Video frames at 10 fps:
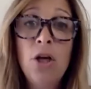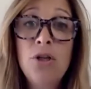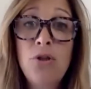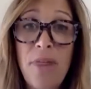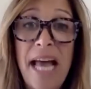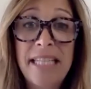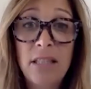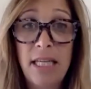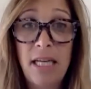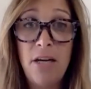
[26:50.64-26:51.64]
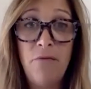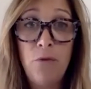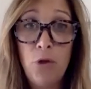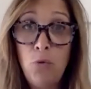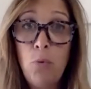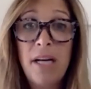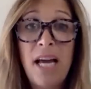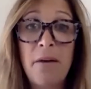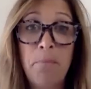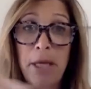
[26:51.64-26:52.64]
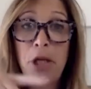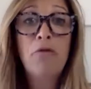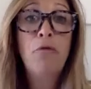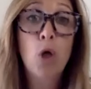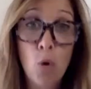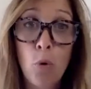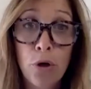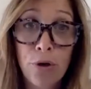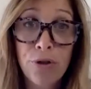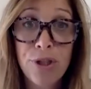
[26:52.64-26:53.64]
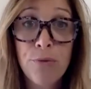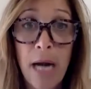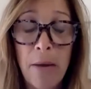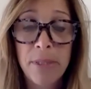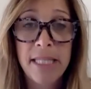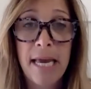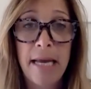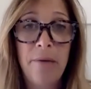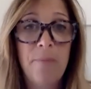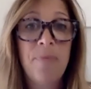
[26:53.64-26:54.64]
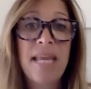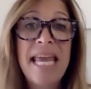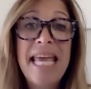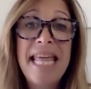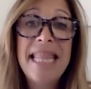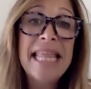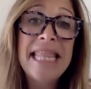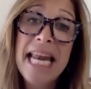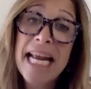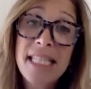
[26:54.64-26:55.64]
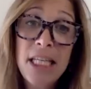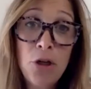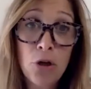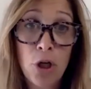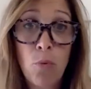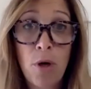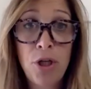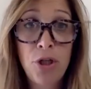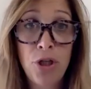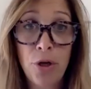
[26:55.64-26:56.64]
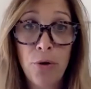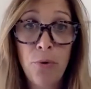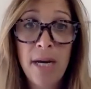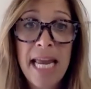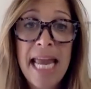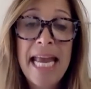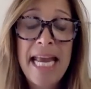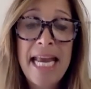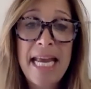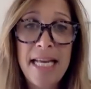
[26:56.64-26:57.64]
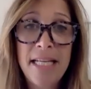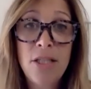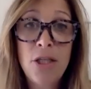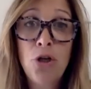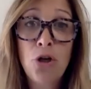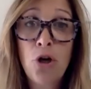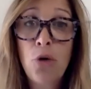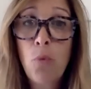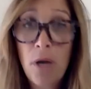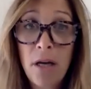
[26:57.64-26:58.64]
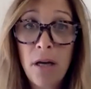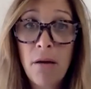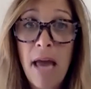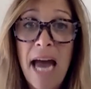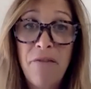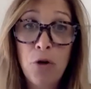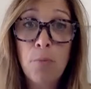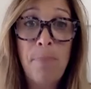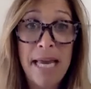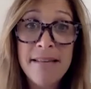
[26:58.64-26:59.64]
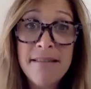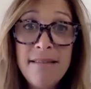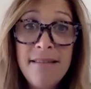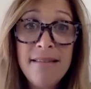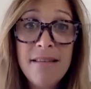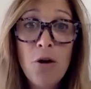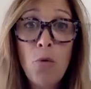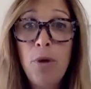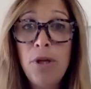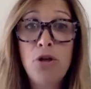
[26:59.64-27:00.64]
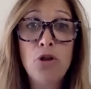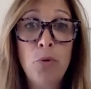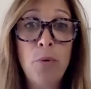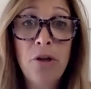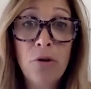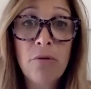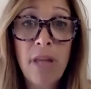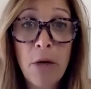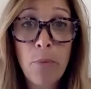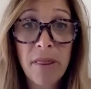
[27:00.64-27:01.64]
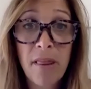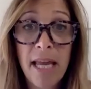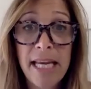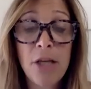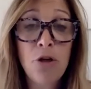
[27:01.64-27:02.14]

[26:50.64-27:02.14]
So that's kind of, you want to kind of pick your four corners, is what I would say. Then the next thing you're going to want to do is you're going to want to have your bins with your doing your like with like.